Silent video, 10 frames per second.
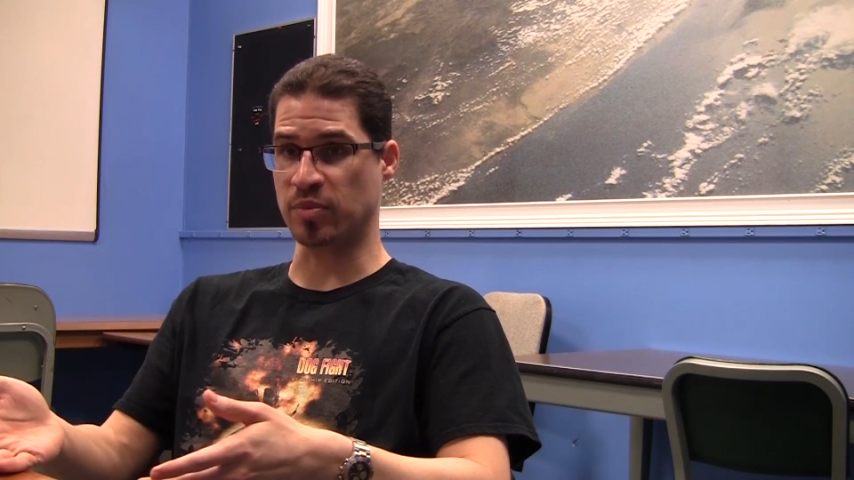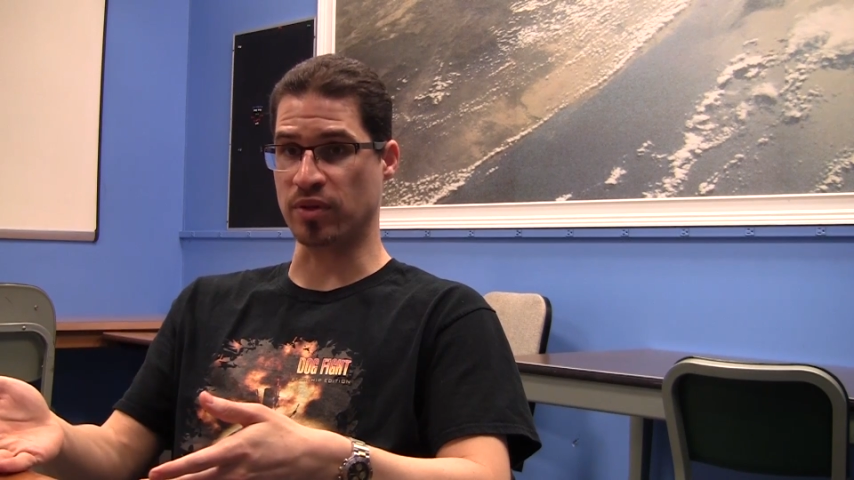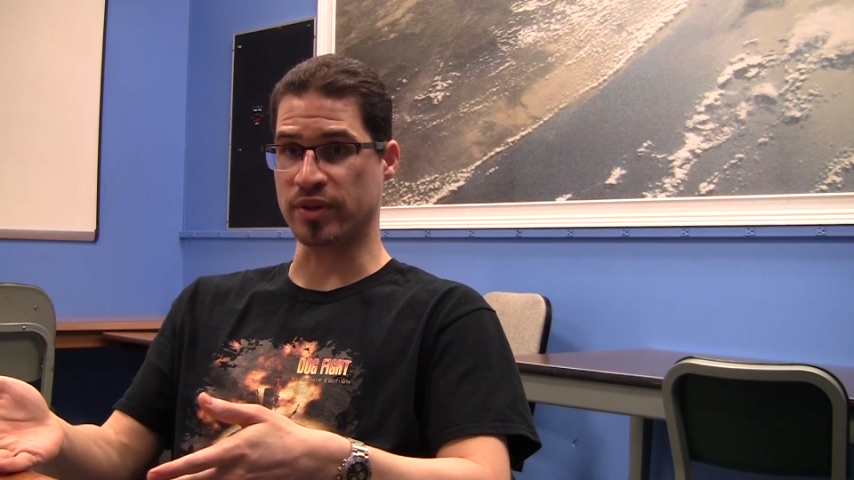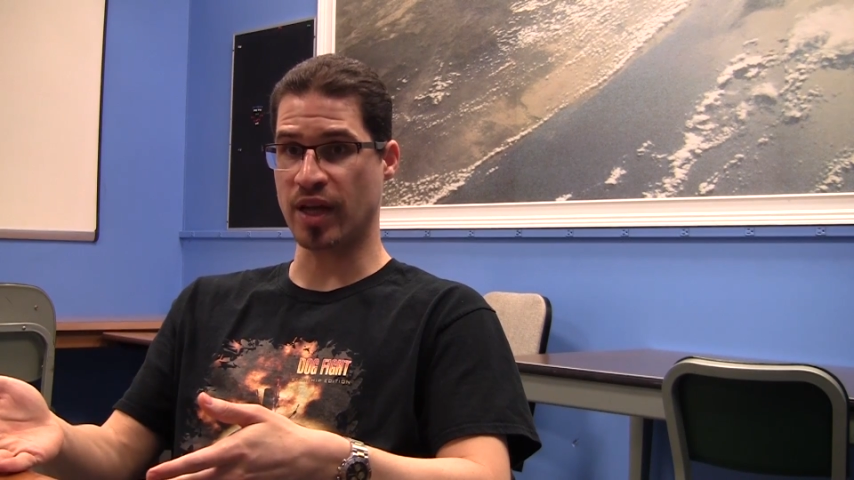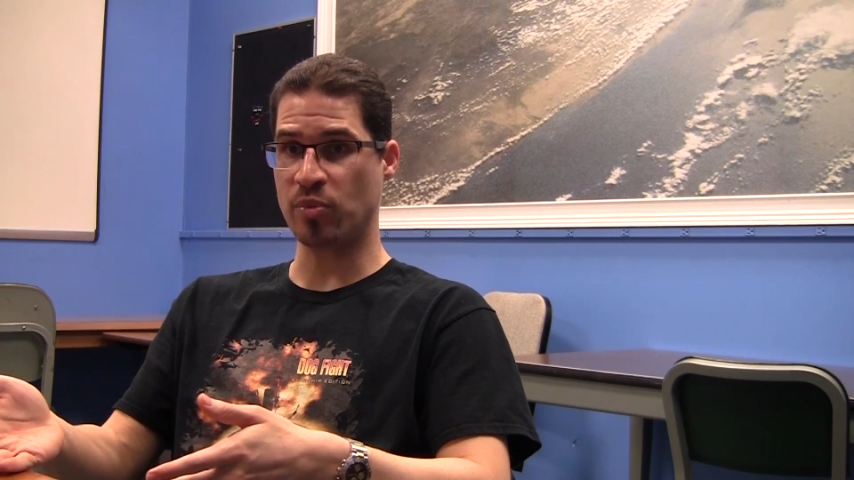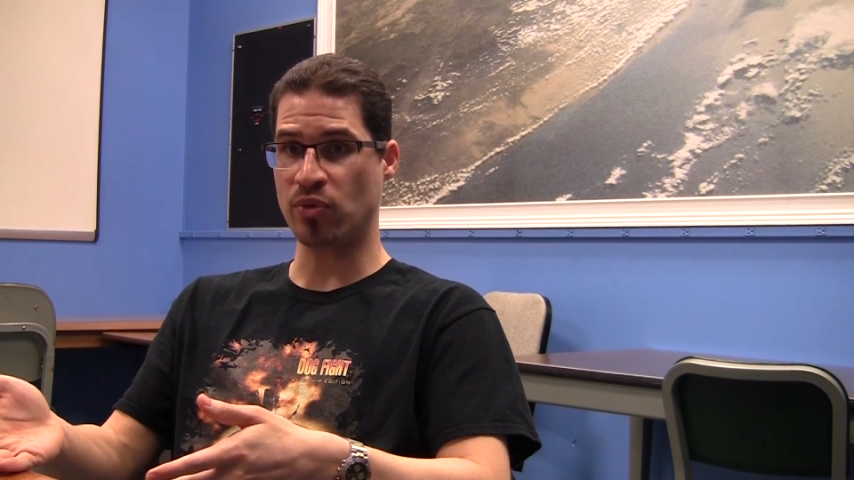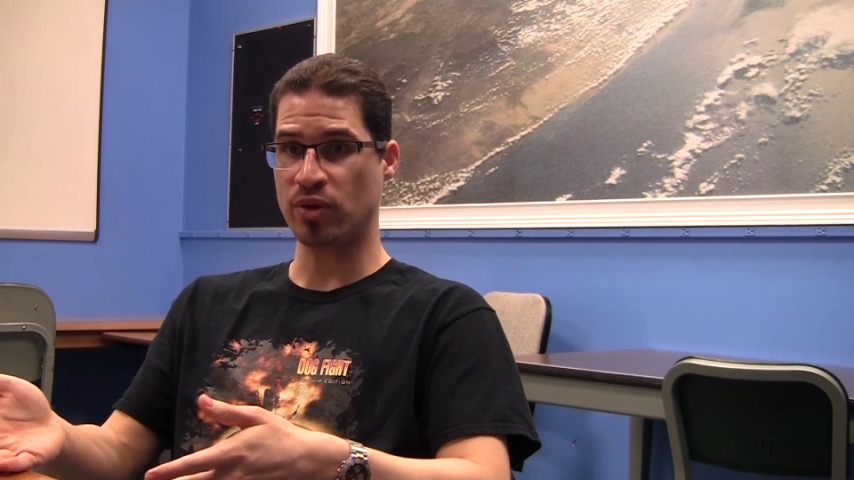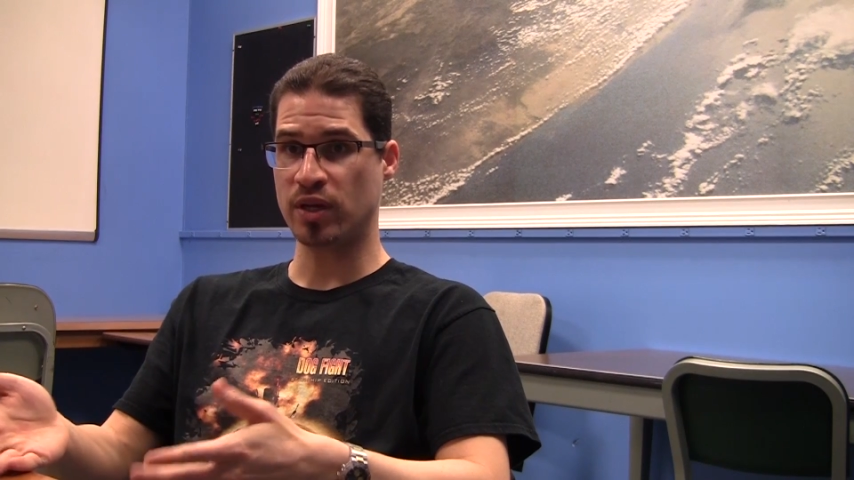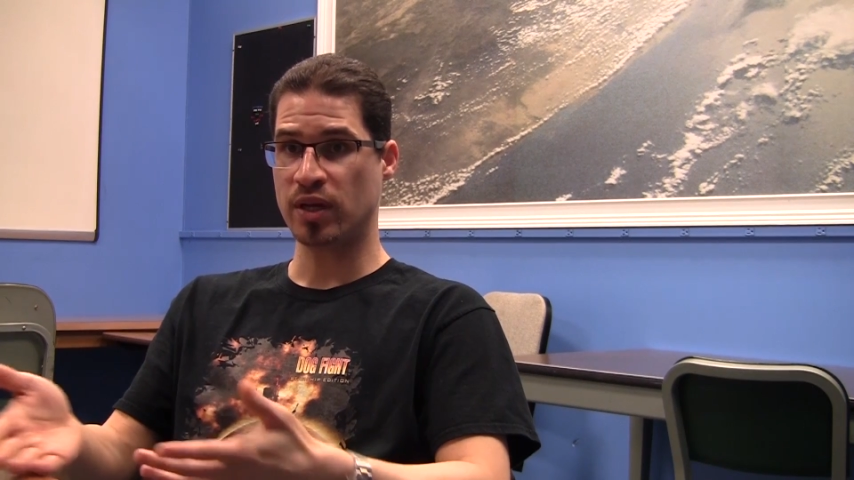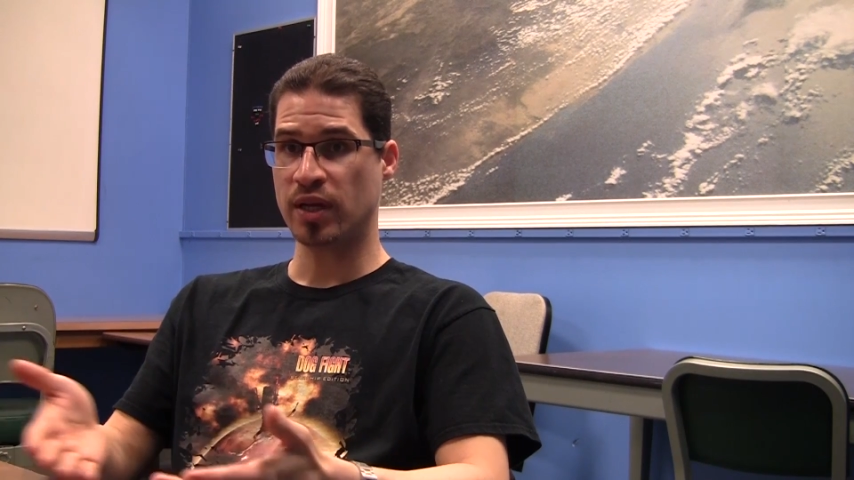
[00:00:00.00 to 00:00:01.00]
on the table
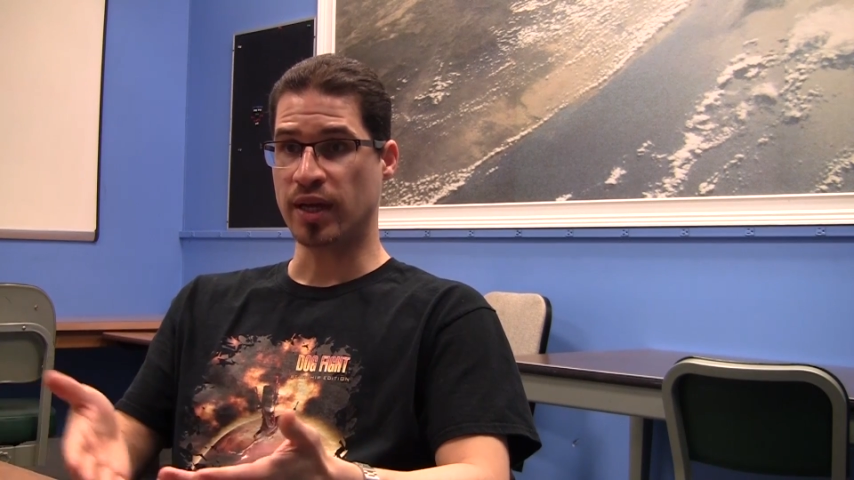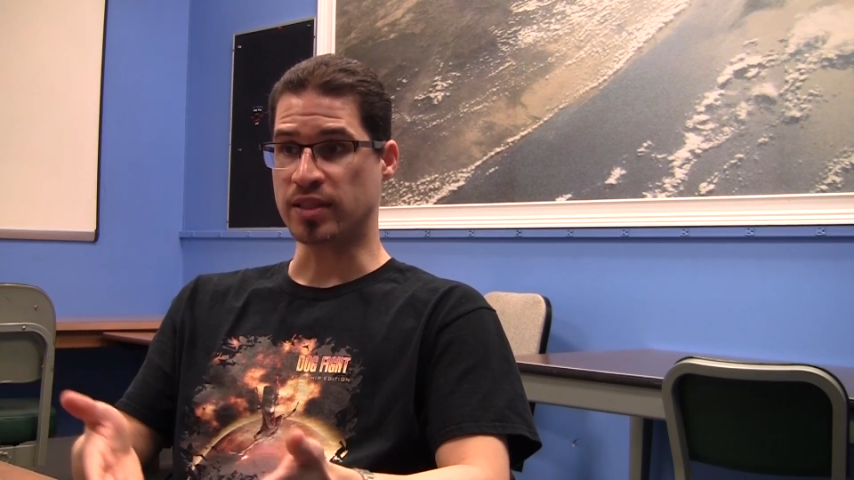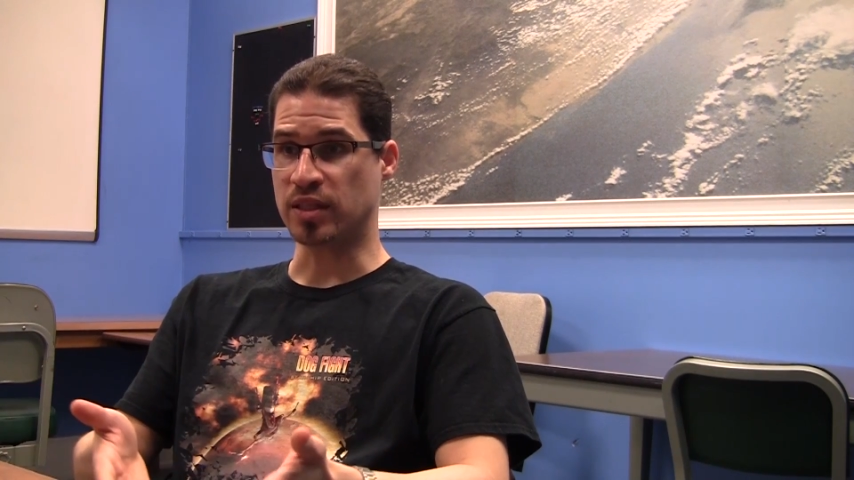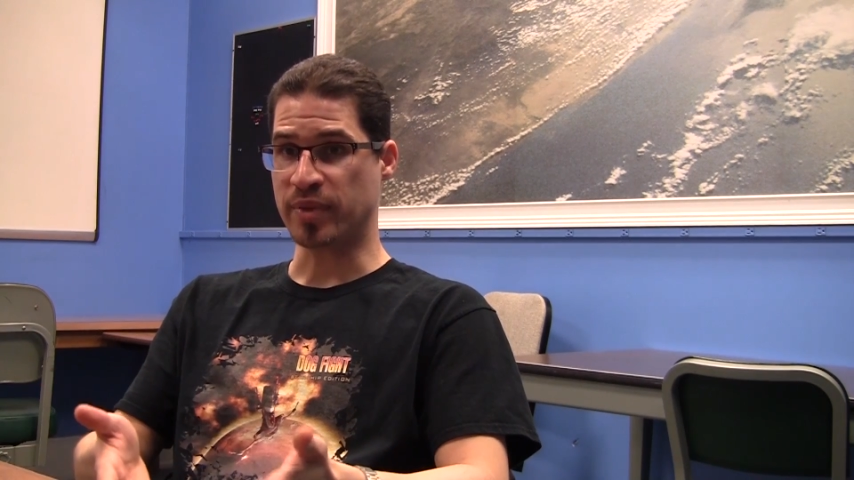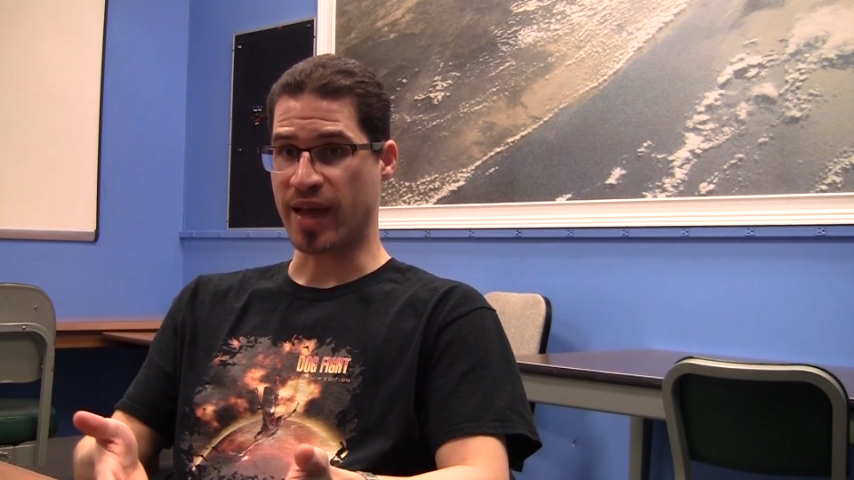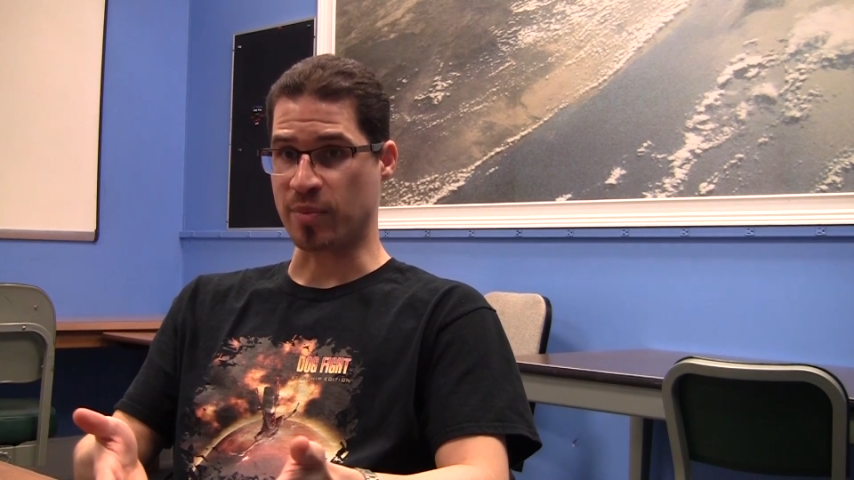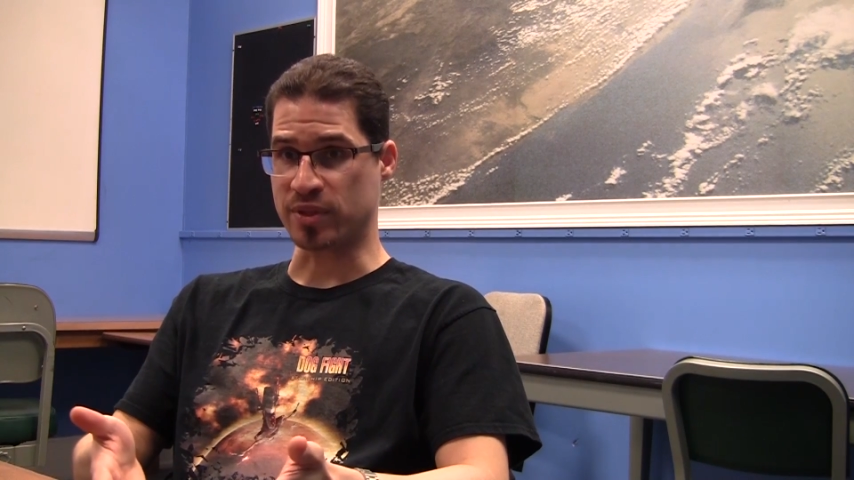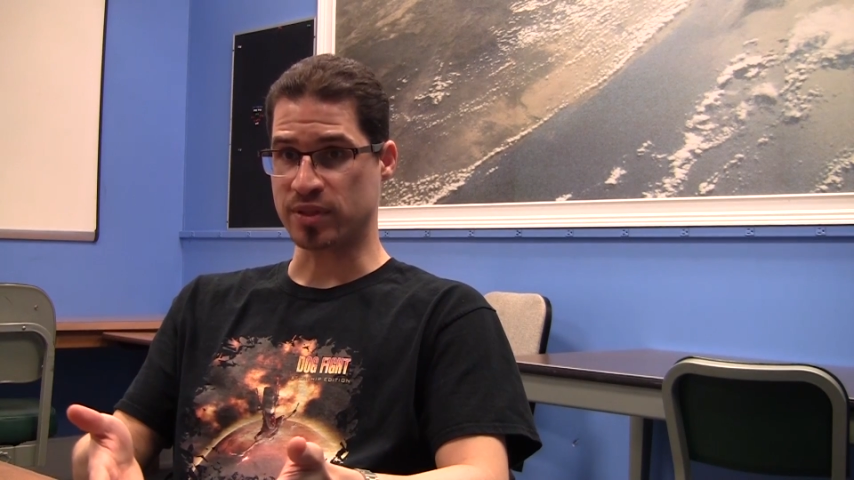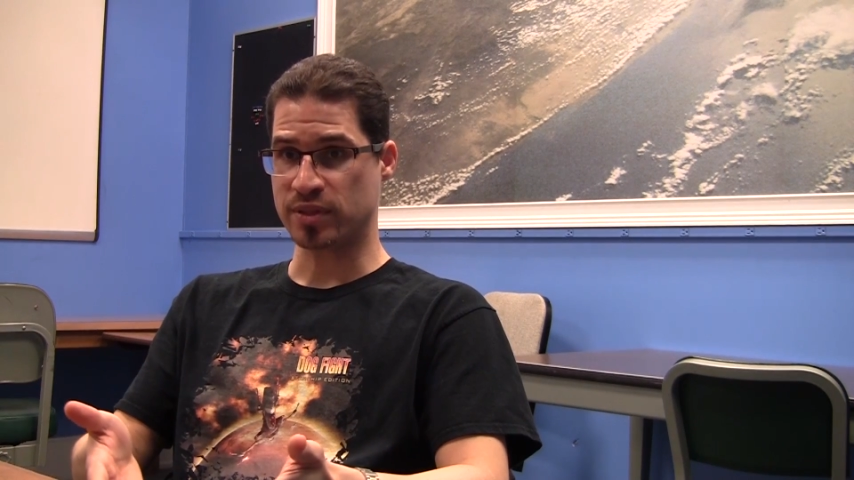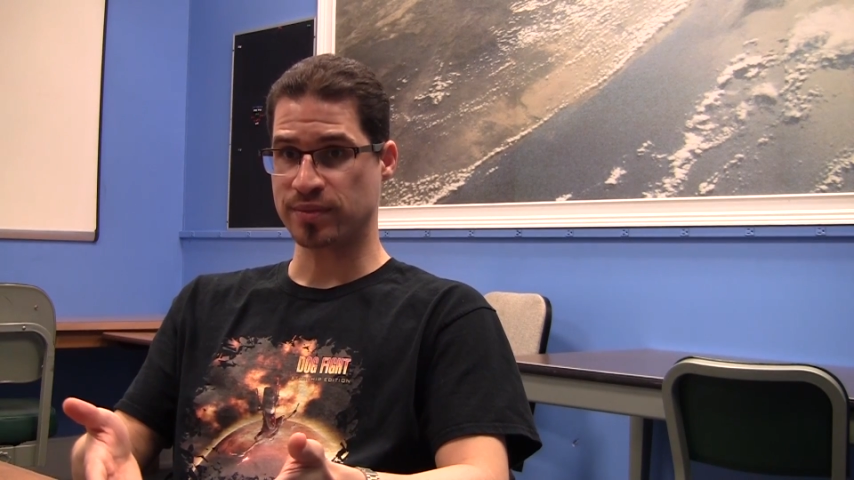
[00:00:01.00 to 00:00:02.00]
and something
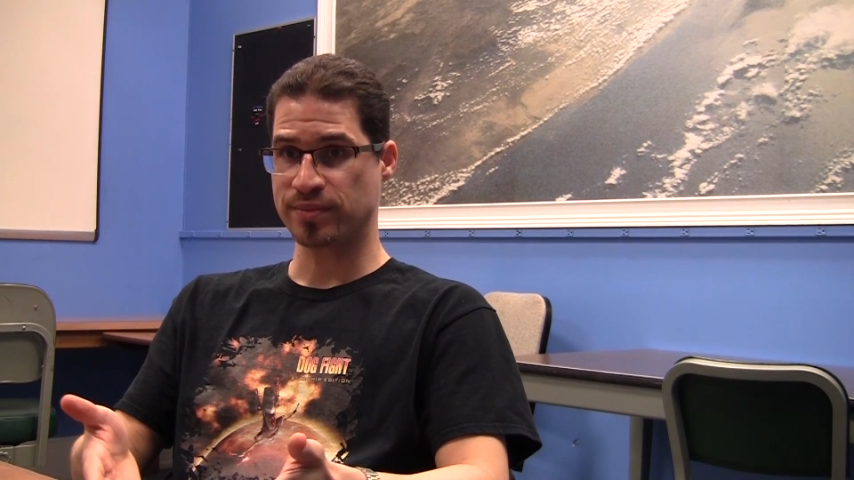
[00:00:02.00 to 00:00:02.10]
happens.